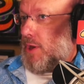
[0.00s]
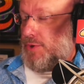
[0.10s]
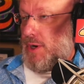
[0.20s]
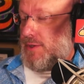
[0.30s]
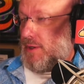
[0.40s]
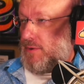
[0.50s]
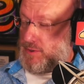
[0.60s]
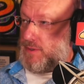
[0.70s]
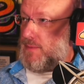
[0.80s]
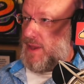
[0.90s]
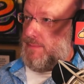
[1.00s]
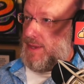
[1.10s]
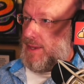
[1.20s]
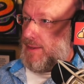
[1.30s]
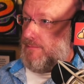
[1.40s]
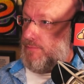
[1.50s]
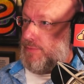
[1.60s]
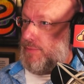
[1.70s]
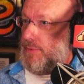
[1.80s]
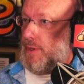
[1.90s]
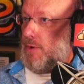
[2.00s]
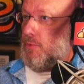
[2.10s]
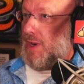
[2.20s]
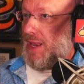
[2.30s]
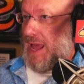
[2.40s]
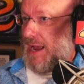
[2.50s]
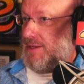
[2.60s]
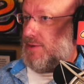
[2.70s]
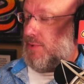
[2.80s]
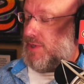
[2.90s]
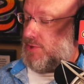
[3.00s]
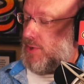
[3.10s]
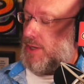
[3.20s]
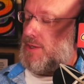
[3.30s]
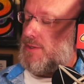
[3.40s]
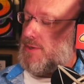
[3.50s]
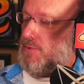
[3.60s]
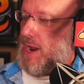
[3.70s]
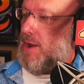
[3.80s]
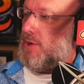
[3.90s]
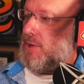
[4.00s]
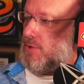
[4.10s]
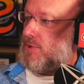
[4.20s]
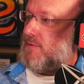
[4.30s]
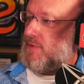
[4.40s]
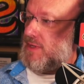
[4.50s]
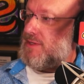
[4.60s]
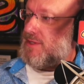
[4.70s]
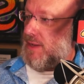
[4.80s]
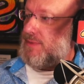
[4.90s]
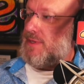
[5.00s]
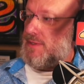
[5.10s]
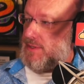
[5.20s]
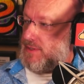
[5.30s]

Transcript: solution might be, relax the restrictions around use of these substances.